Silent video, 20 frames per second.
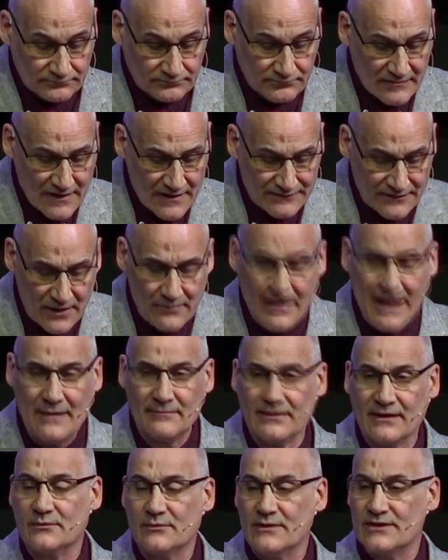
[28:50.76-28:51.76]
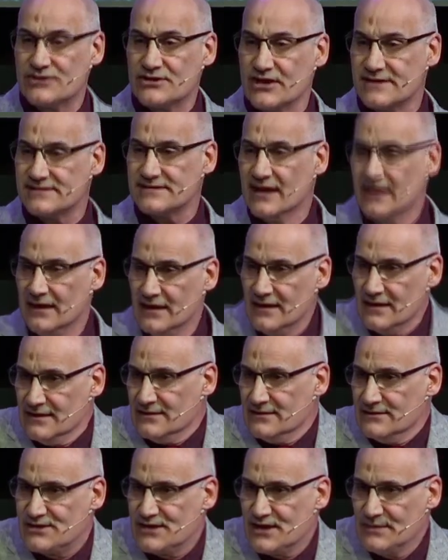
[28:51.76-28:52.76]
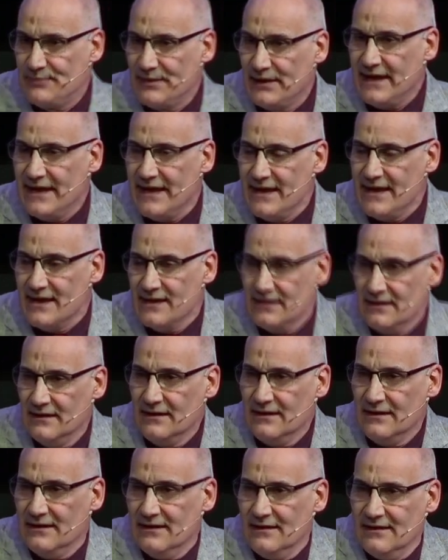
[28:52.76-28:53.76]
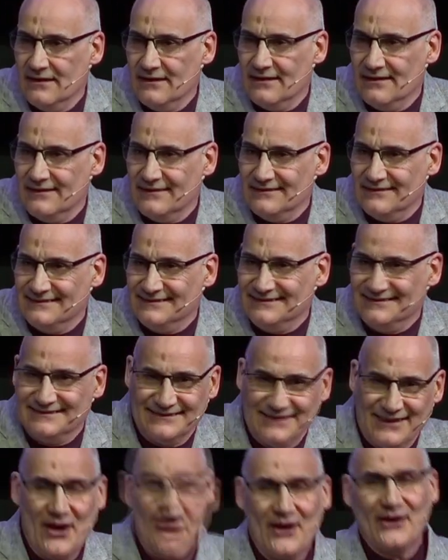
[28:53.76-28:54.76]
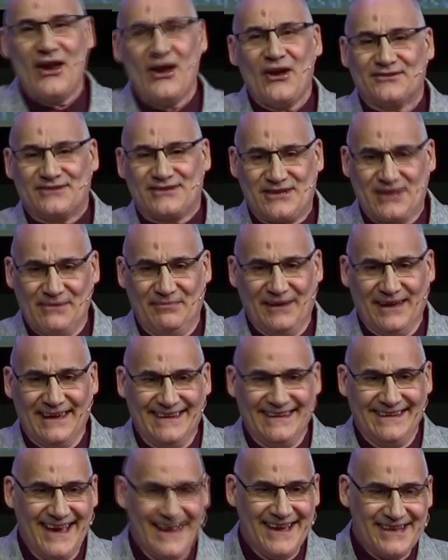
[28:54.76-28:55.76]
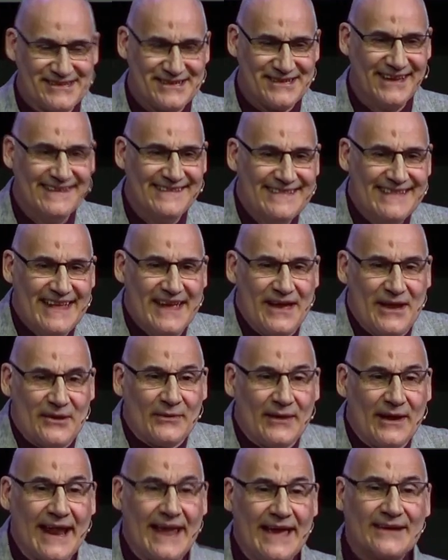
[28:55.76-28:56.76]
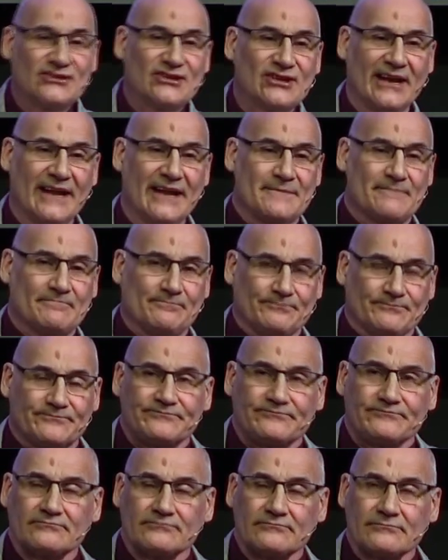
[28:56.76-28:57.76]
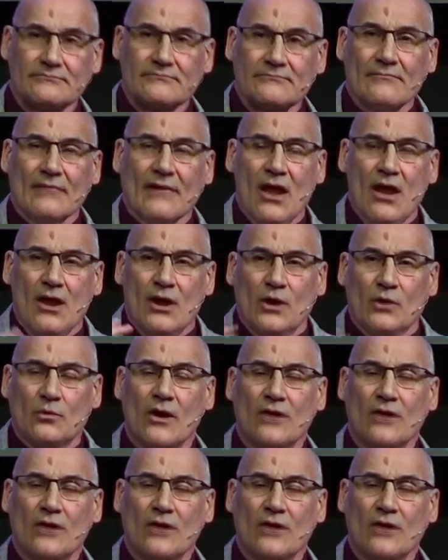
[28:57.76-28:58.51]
from Hamlet, which is, "To be or not to be," yes? Well, actually, what